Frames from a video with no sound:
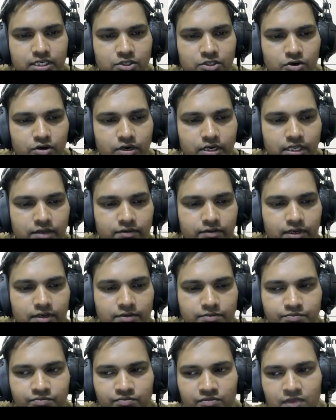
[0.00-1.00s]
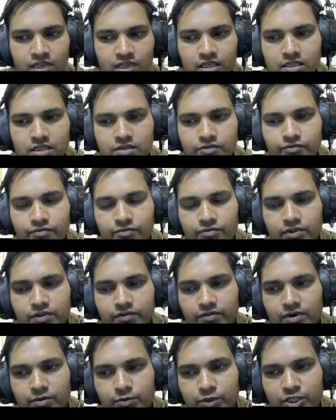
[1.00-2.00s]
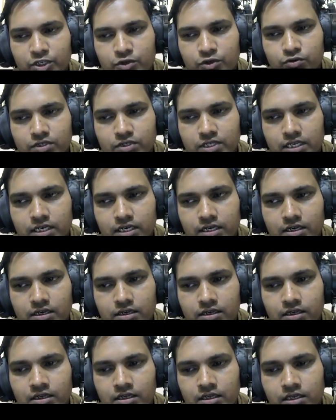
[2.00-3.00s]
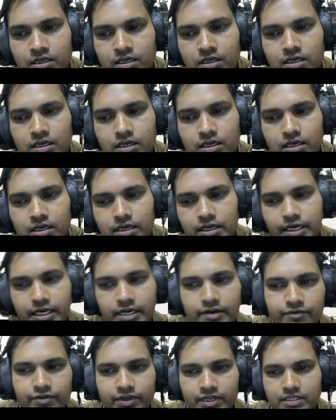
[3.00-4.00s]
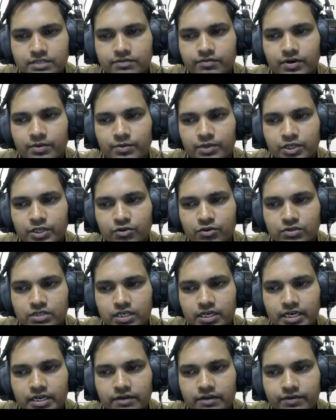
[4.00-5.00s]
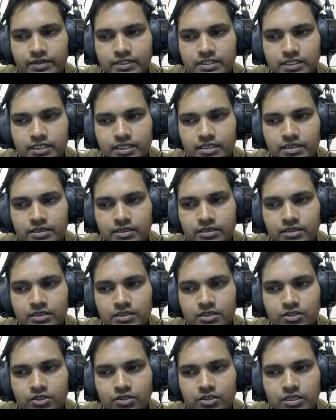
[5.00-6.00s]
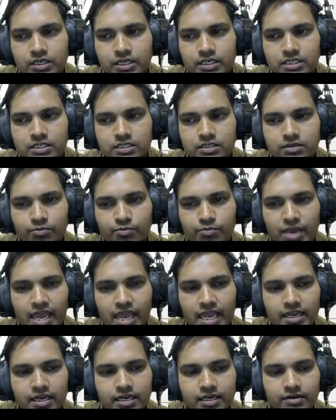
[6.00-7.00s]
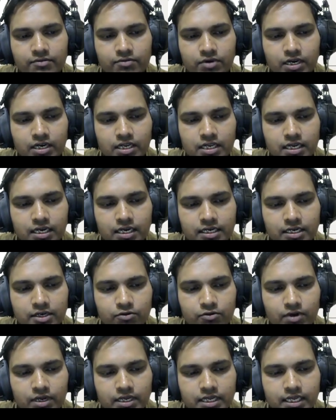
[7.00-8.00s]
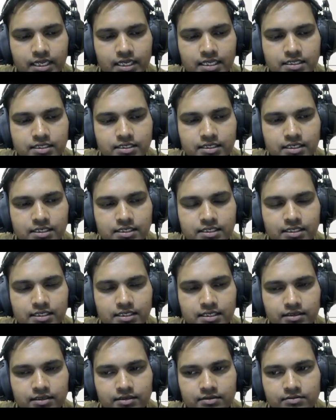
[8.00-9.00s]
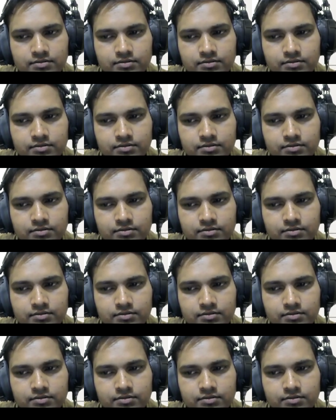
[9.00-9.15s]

it's not given. The from the user interface, from the user interface here, it's backwardly connected to again DCA.